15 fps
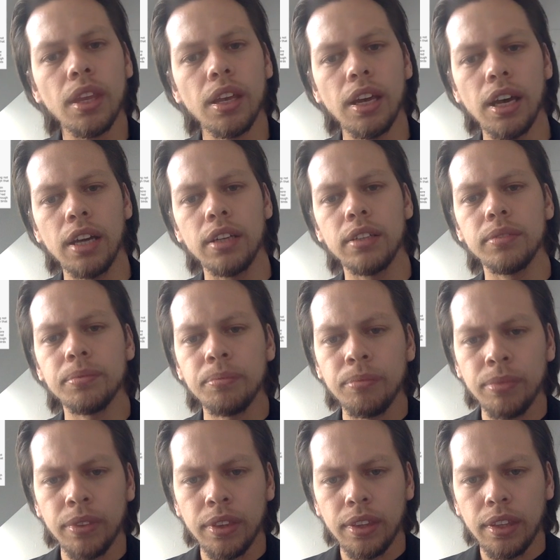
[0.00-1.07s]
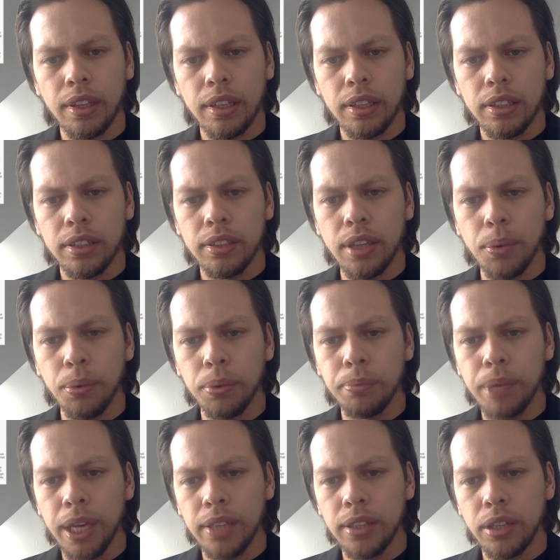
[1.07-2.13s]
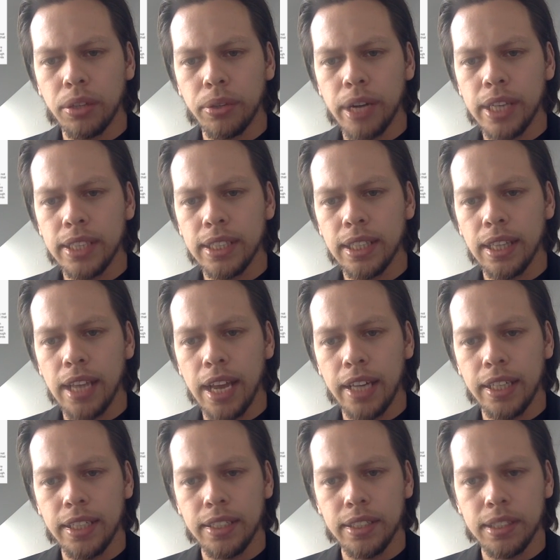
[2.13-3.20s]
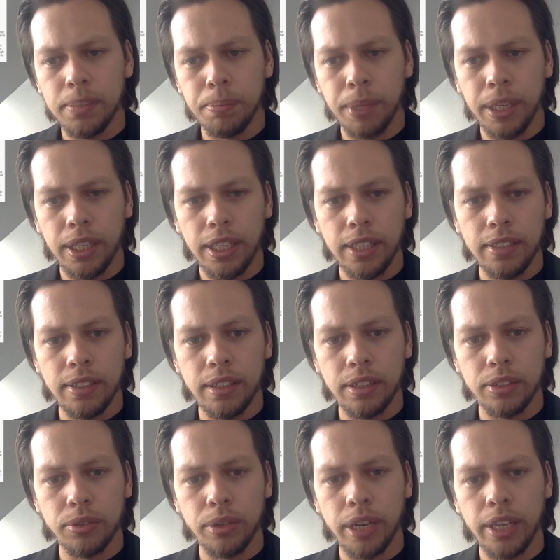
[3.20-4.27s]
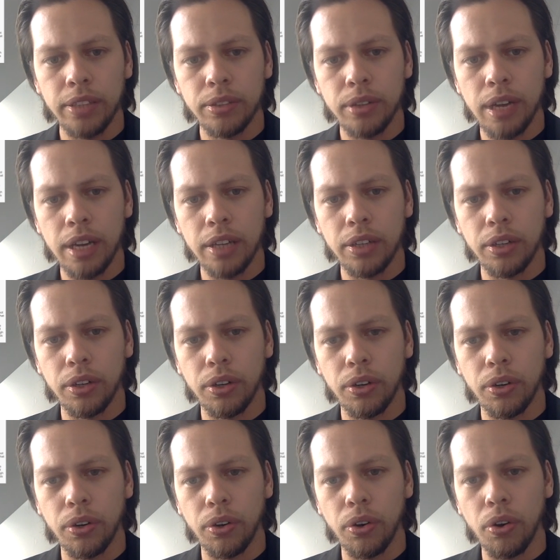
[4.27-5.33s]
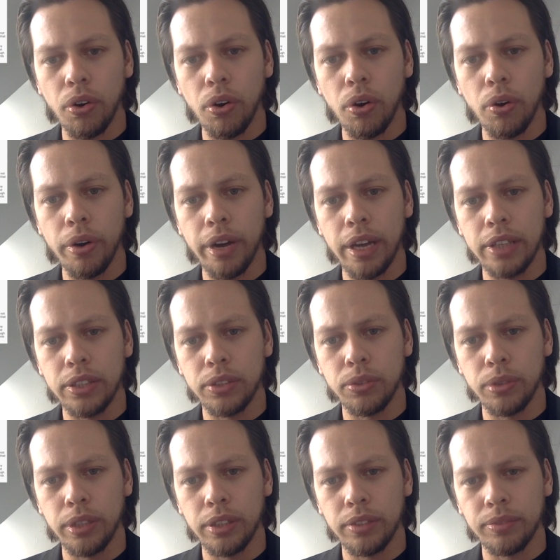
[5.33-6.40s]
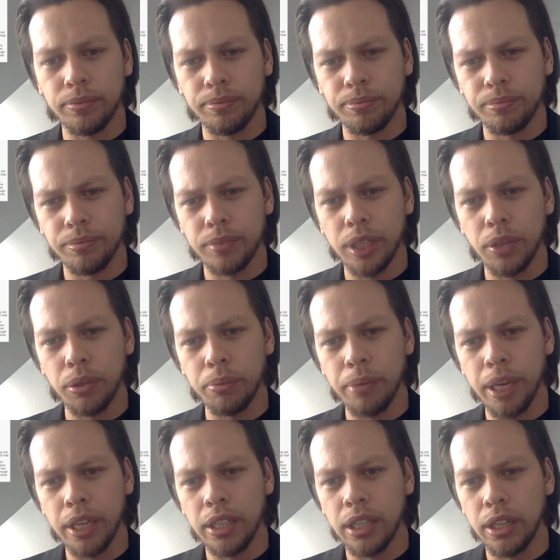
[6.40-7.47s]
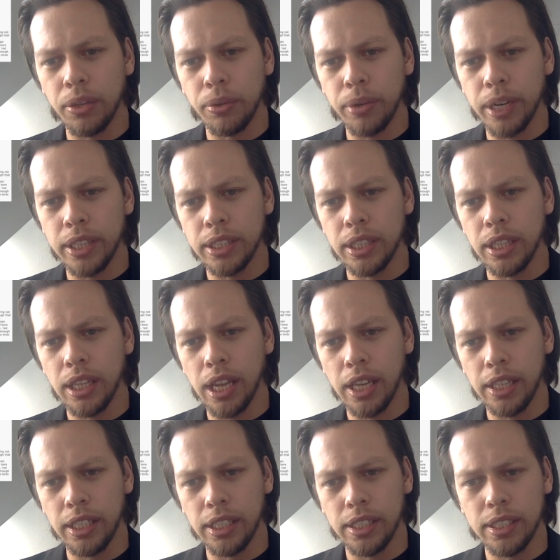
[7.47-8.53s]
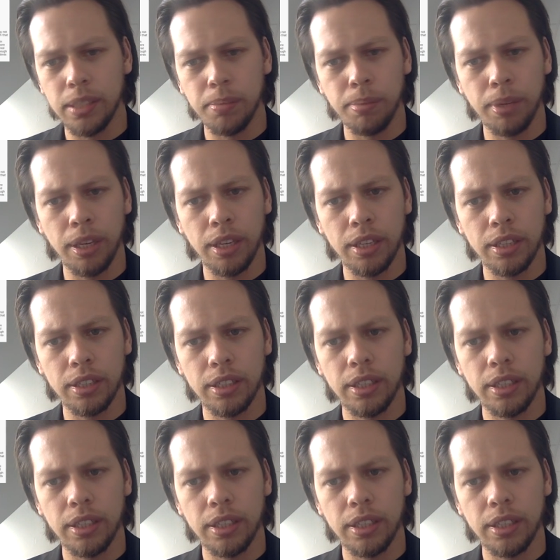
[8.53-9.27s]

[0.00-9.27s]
And that would make the horizon line in this peak either a train track or a street. That would make a horizon line in this peak